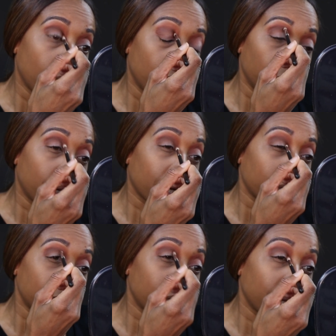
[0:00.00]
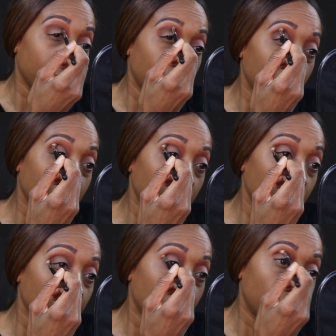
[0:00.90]
and then I can take,
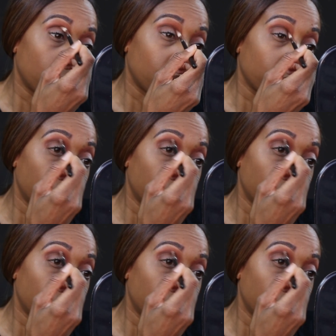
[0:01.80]
you know, a